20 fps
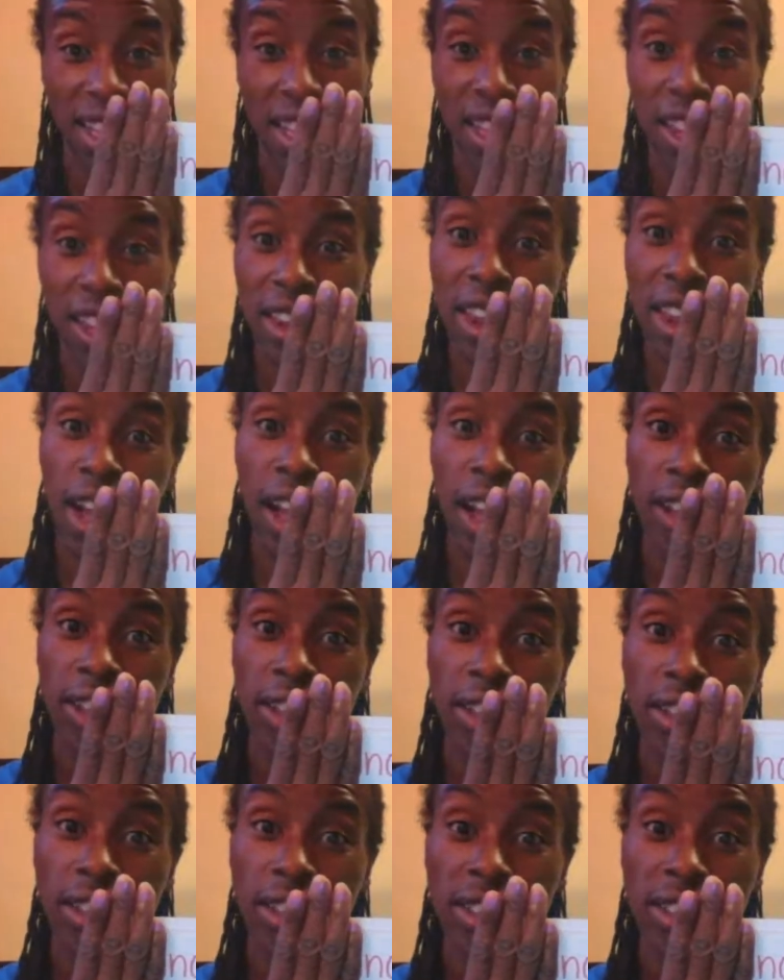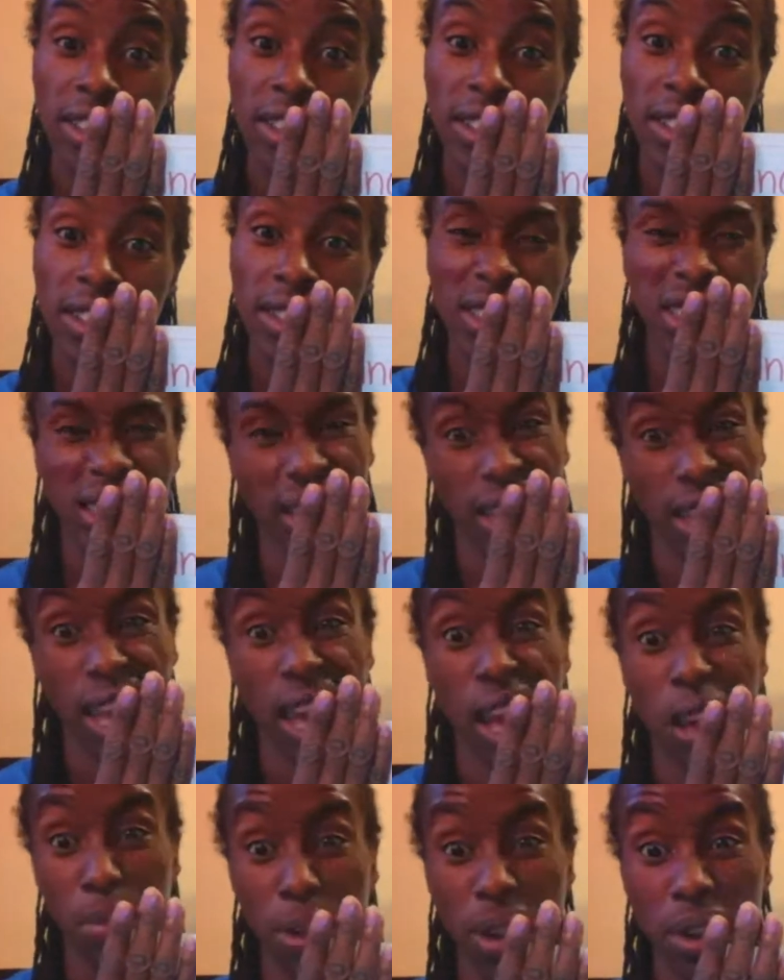not. It's like a
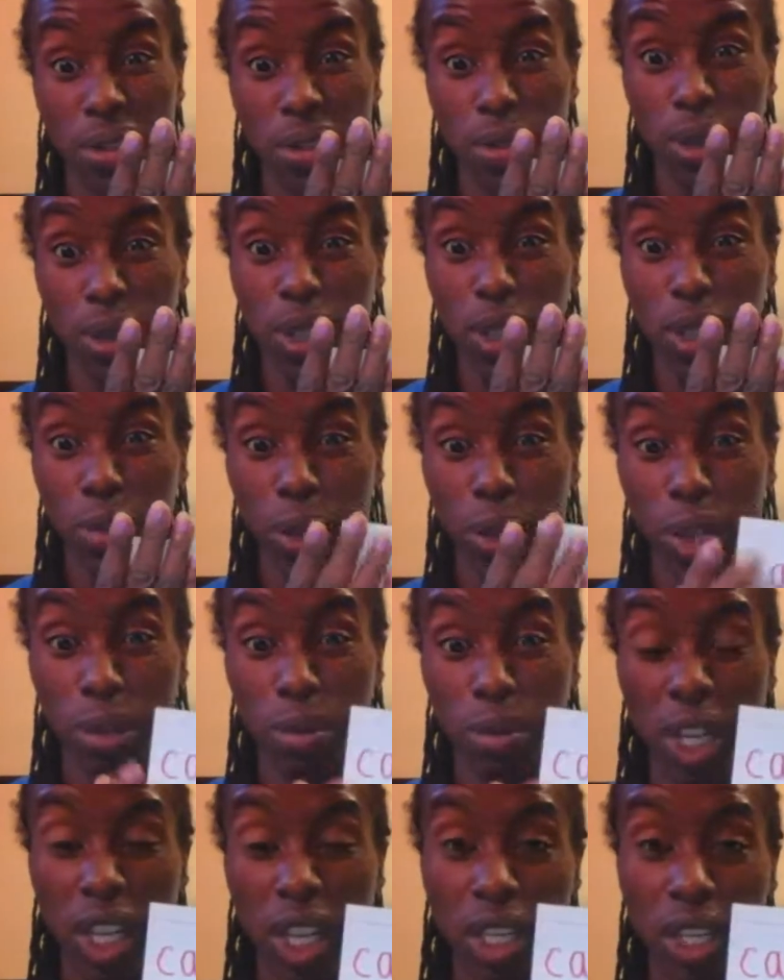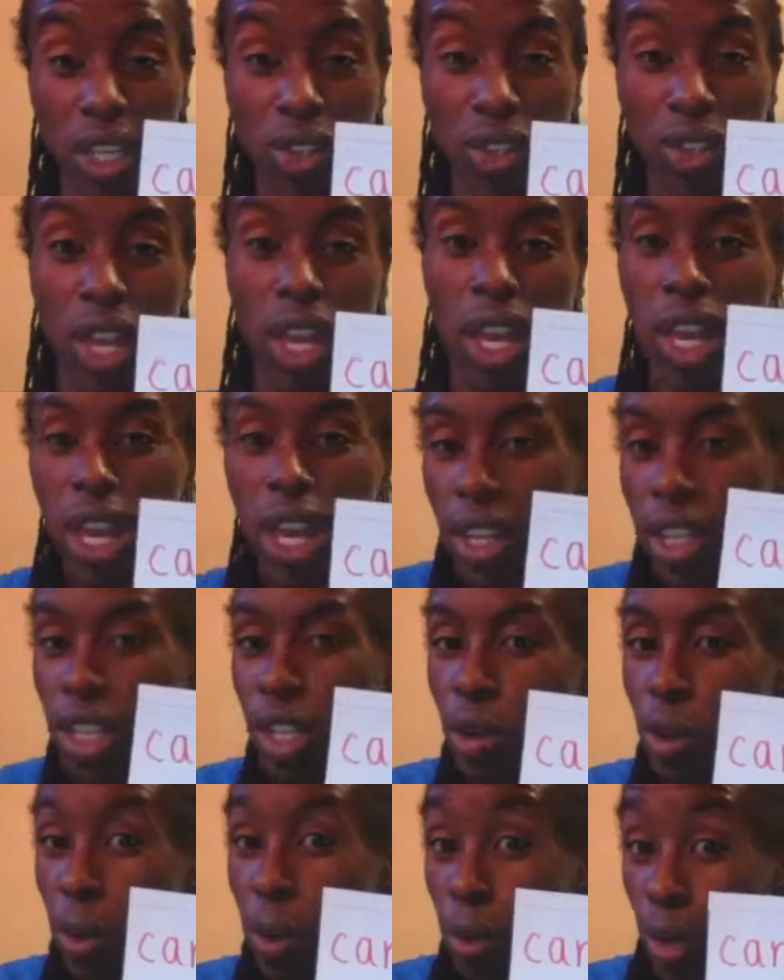compound word pretty much. So
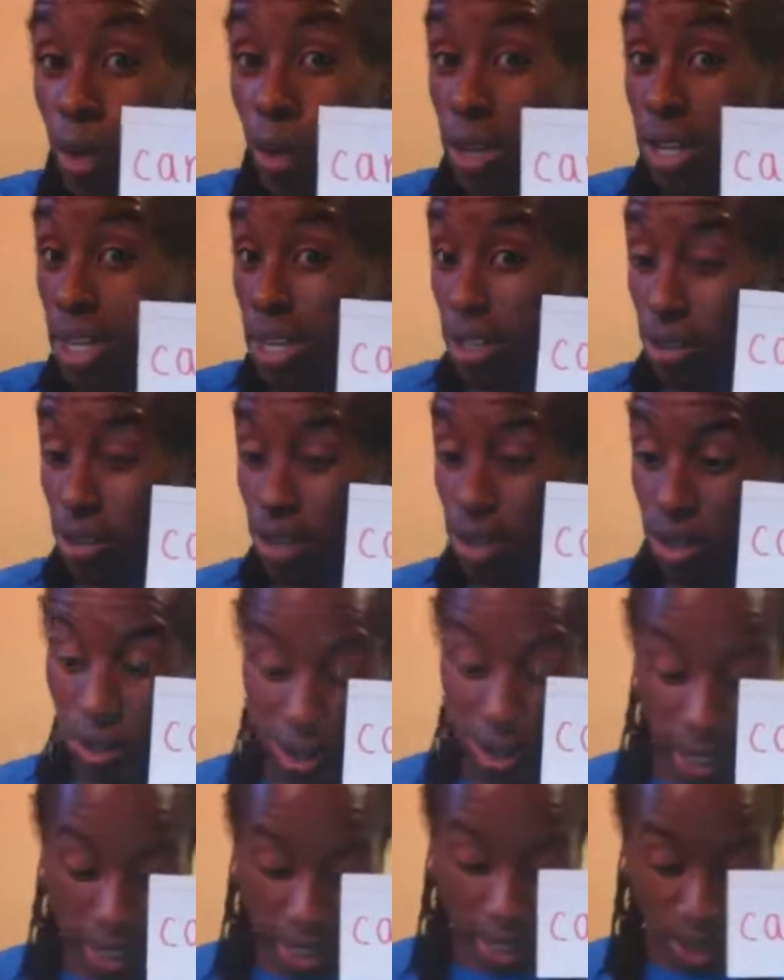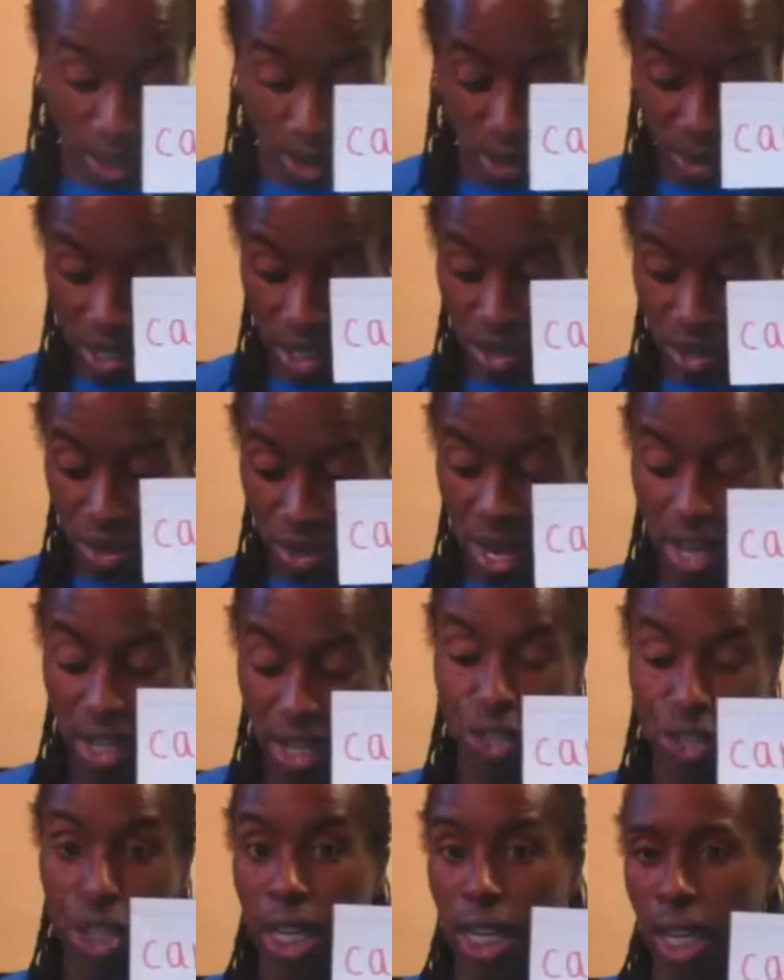what we're going to do to turn this into a
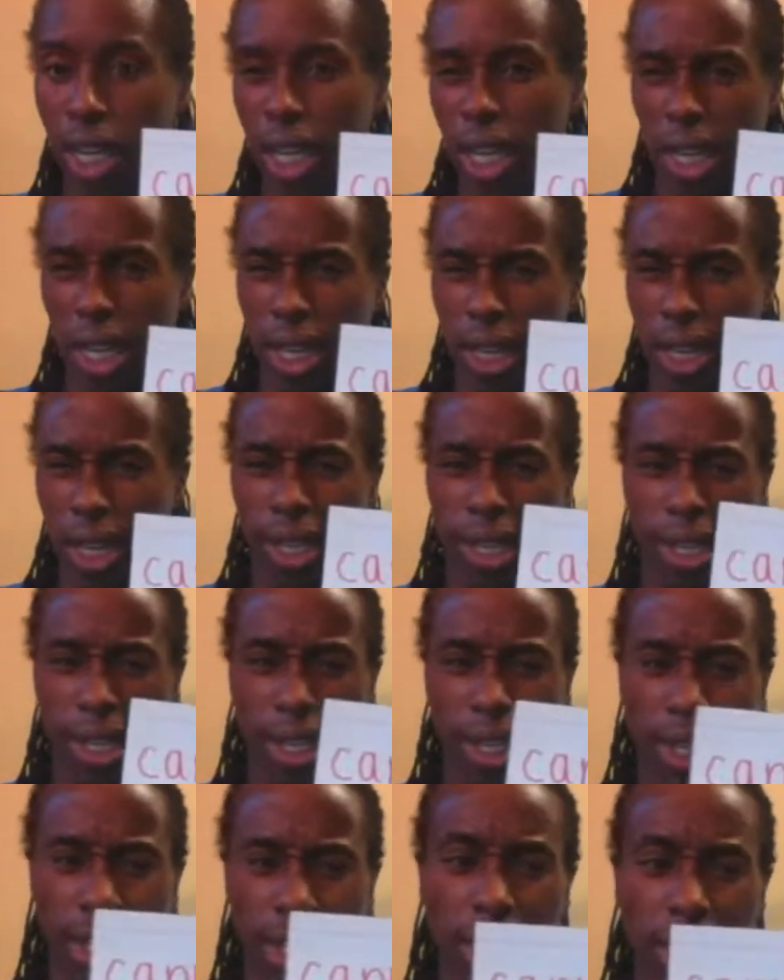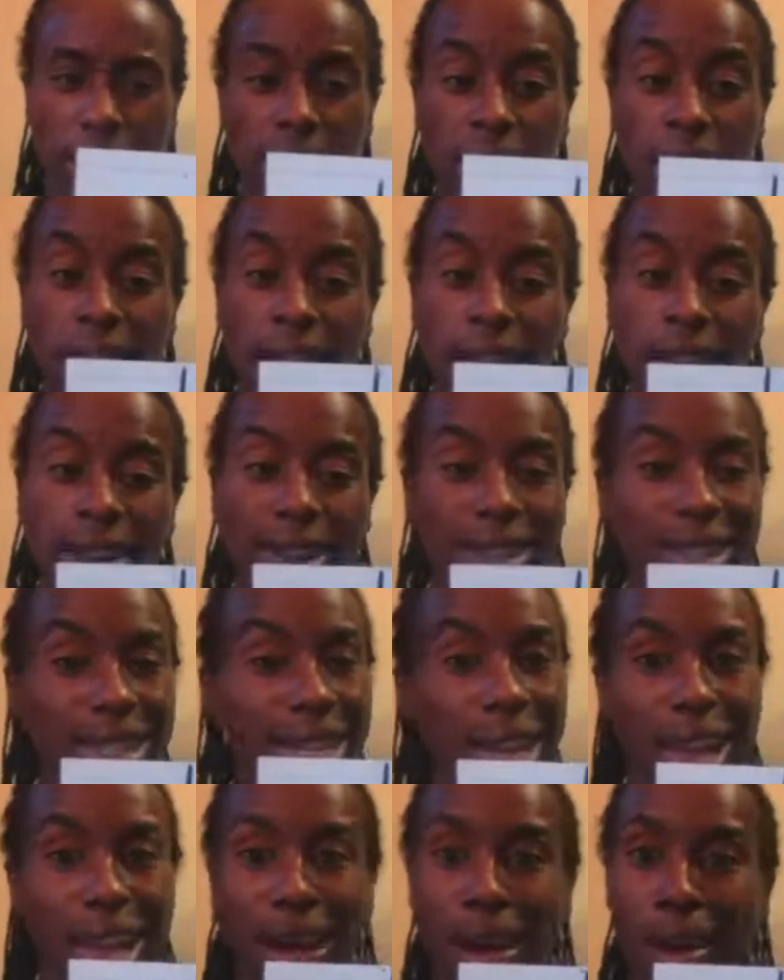contraction is
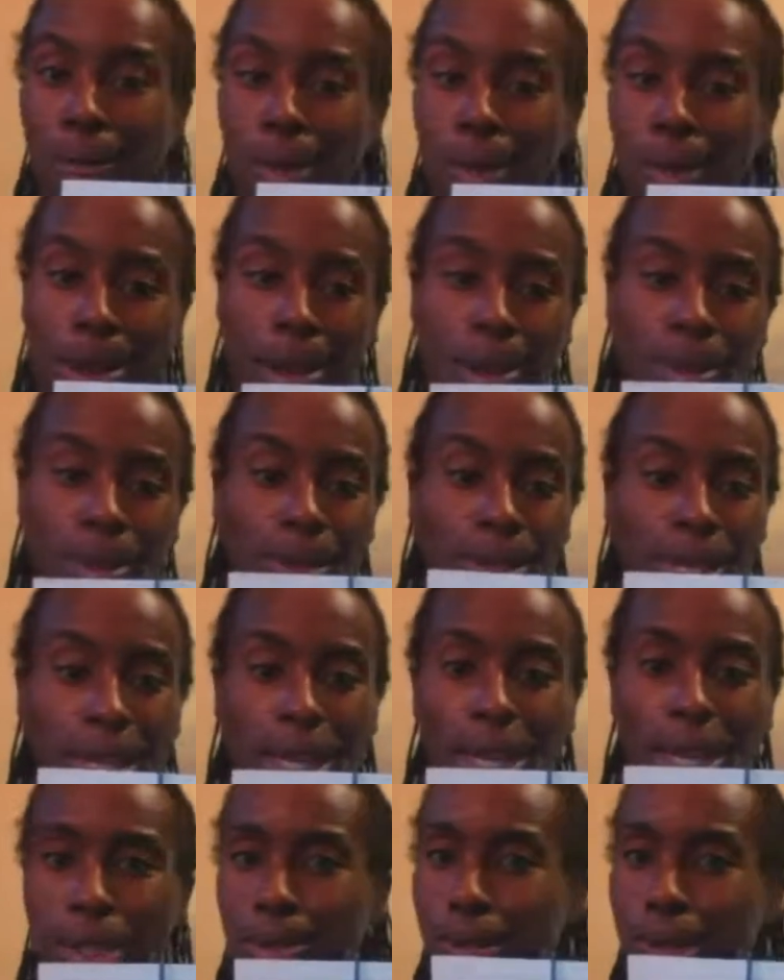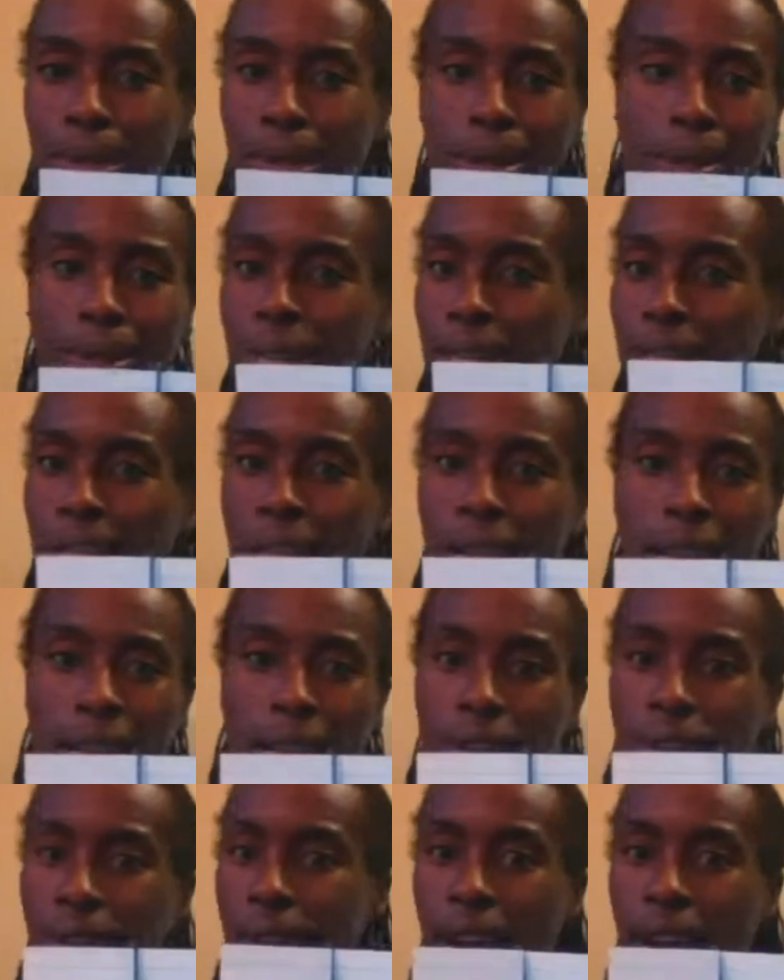take out one of those ends. We don't need that
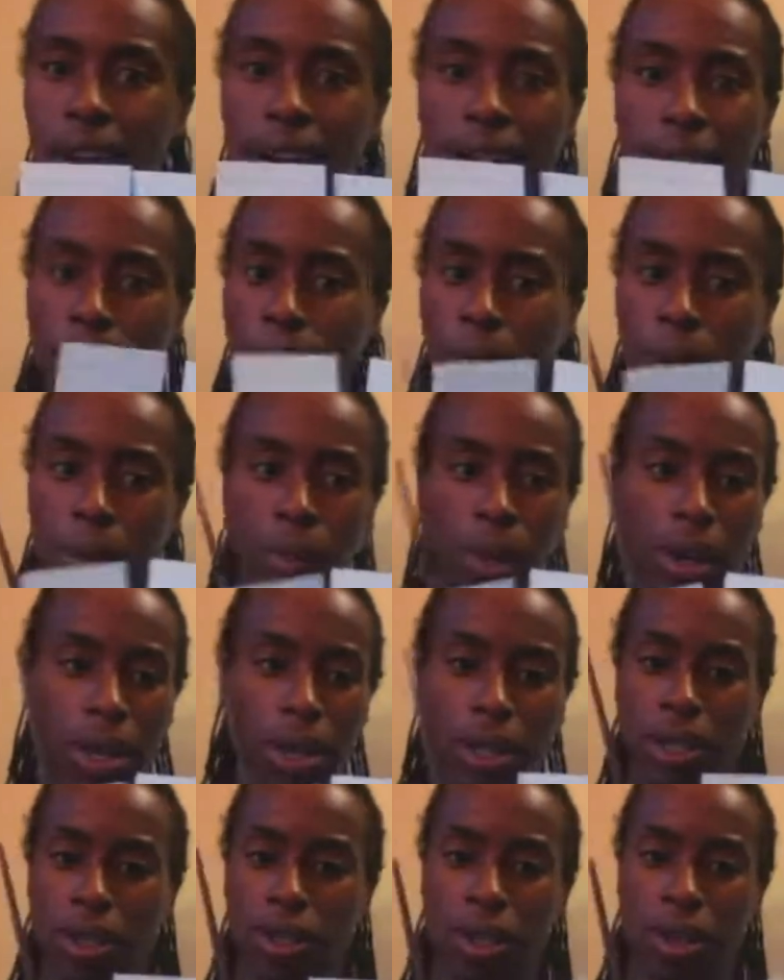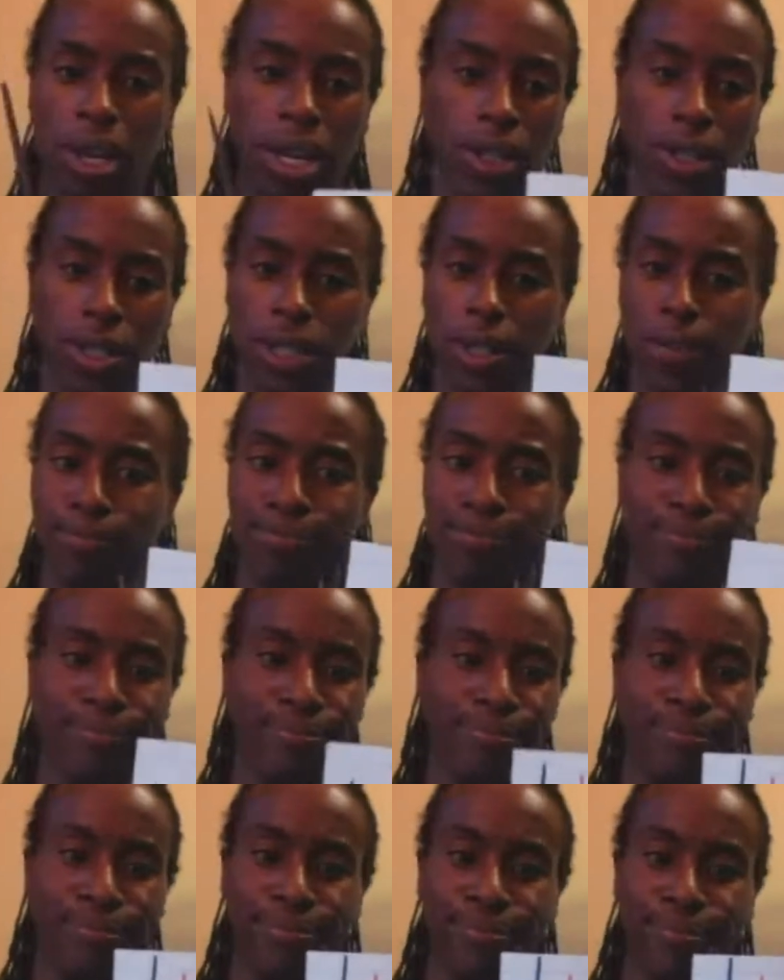extra end when we want a
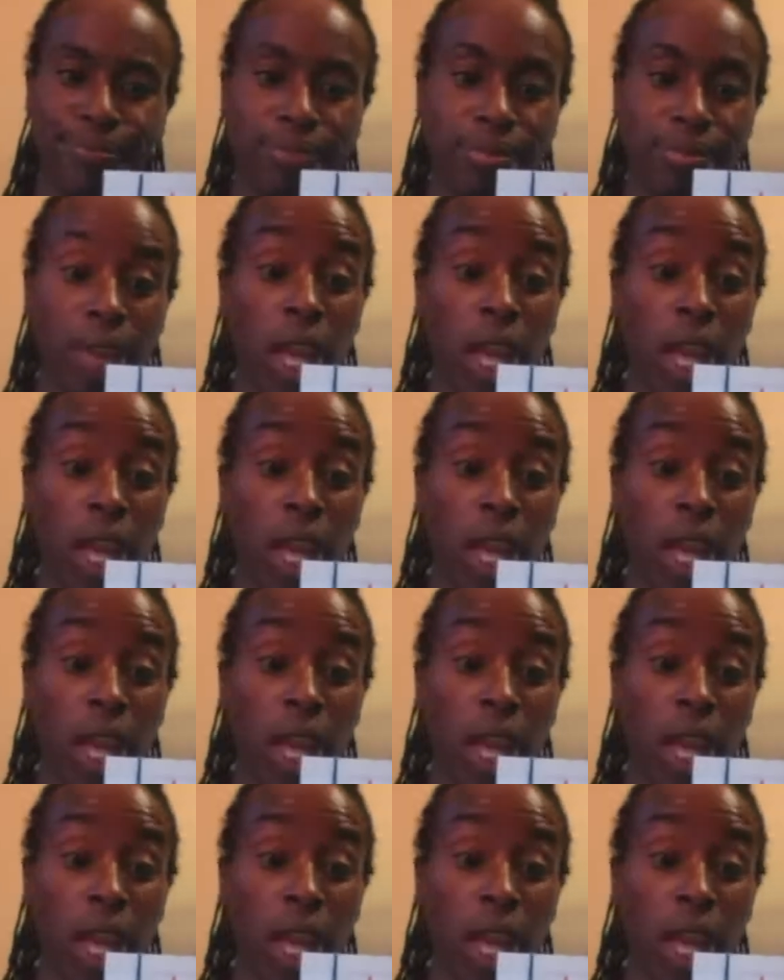contraction.